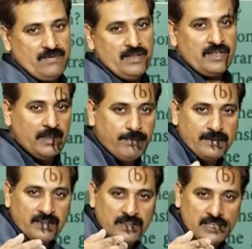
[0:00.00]

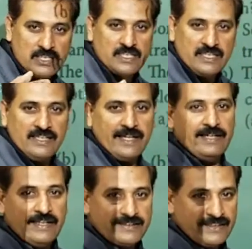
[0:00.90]
Keeping these three
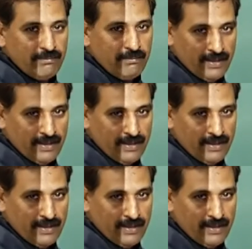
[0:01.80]
ideas in